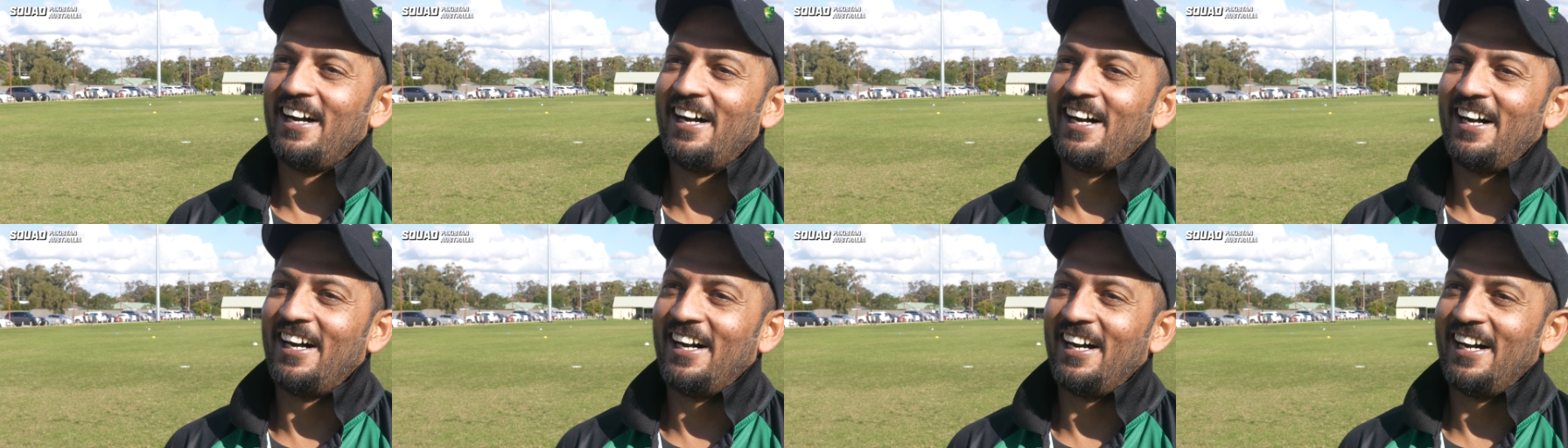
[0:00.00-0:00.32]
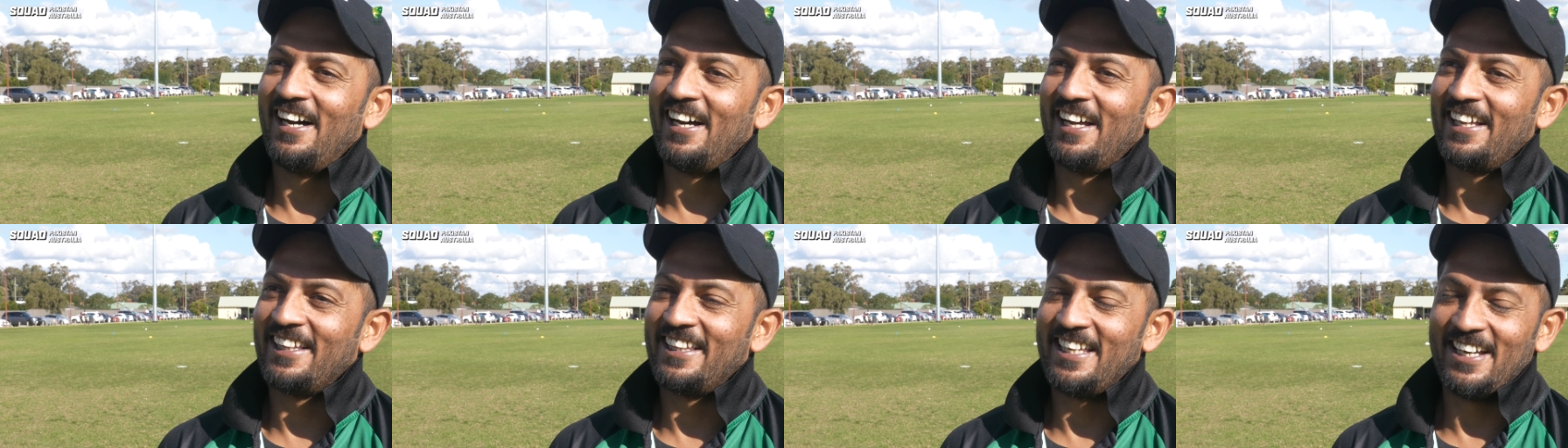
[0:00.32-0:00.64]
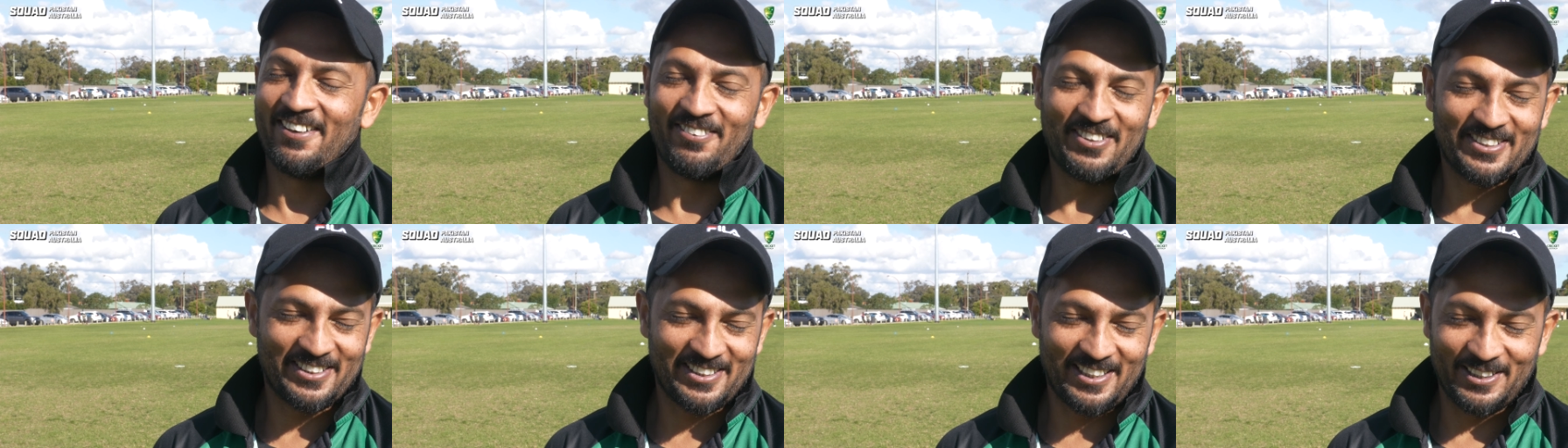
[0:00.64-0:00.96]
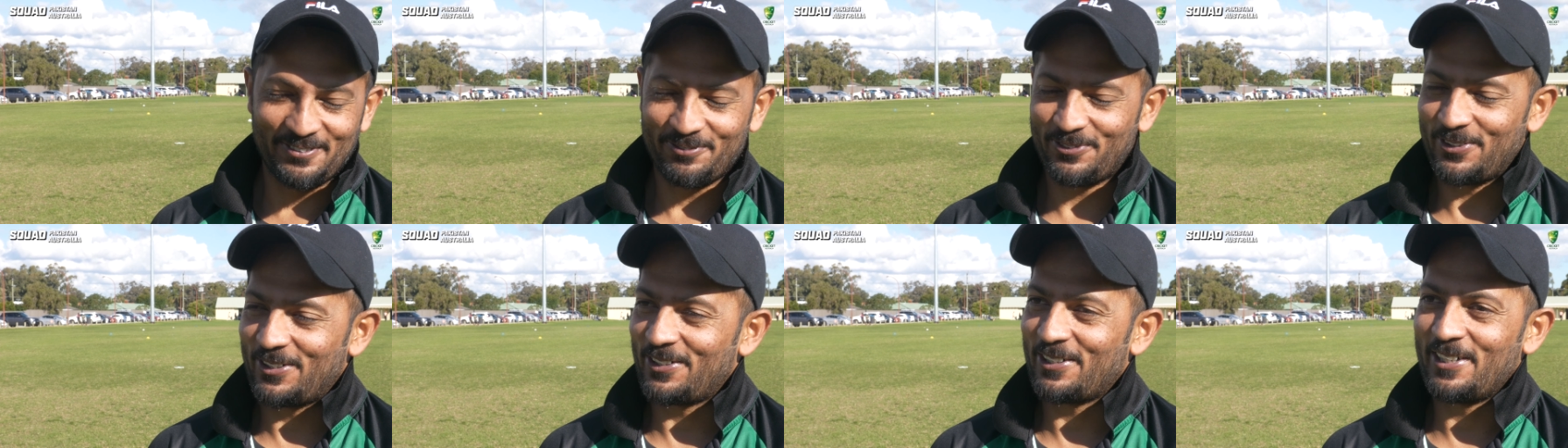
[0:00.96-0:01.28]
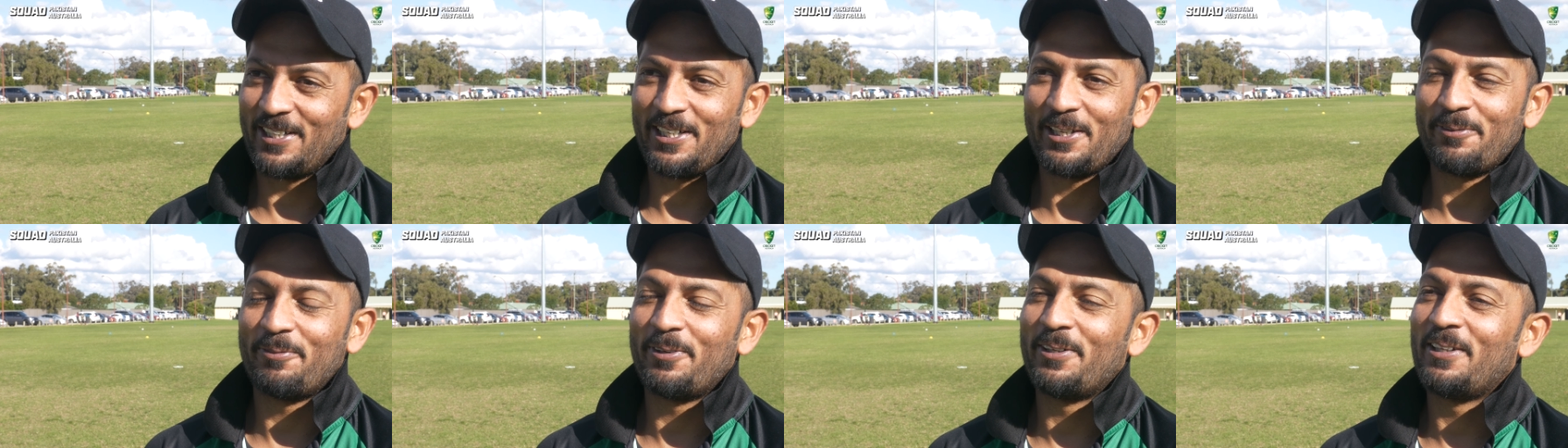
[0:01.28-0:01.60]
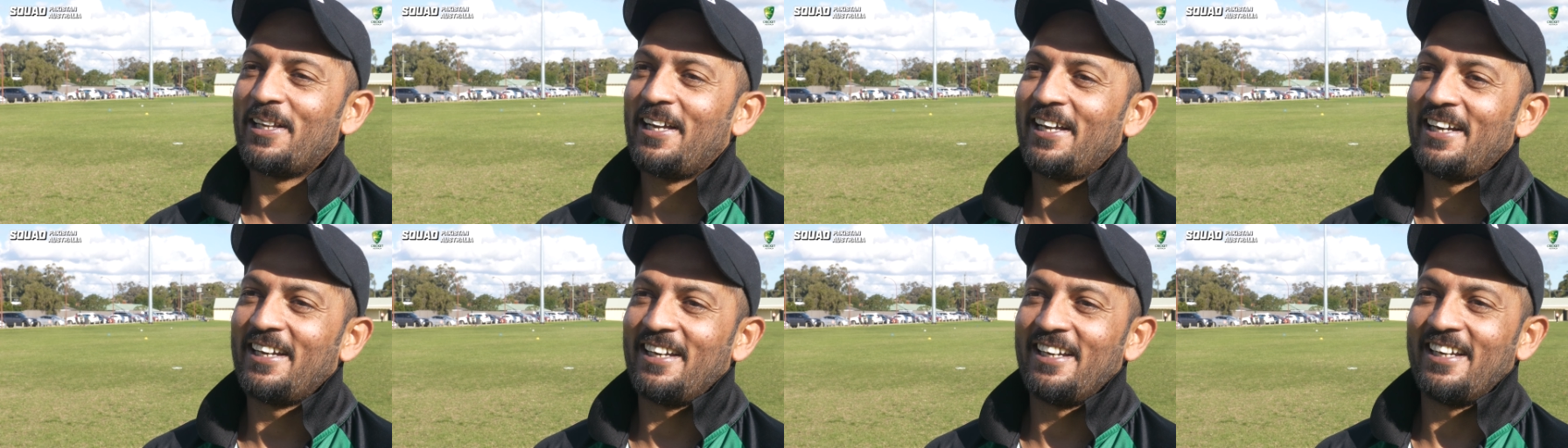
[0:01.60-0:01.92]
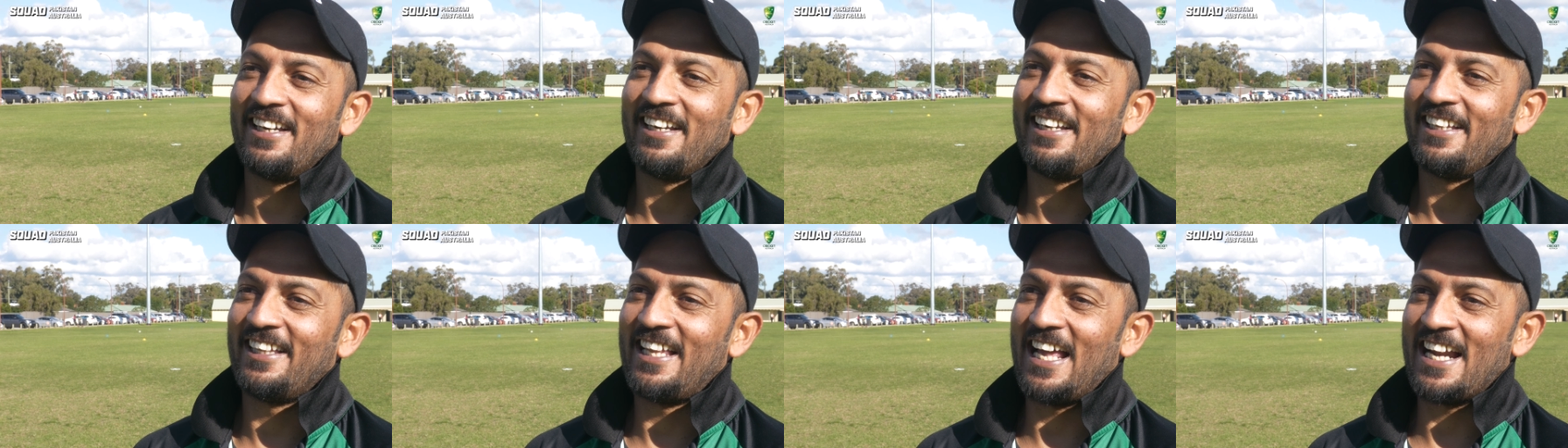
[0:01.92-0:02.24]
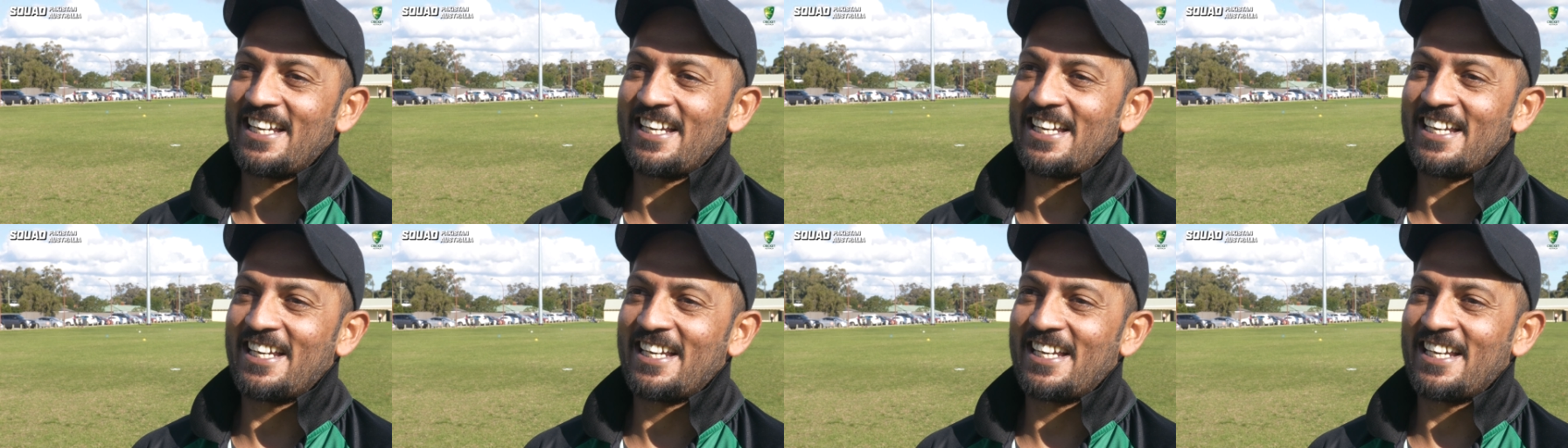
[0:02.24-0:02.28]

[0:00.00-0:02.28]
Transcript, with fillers: Uh, that was unforgettable and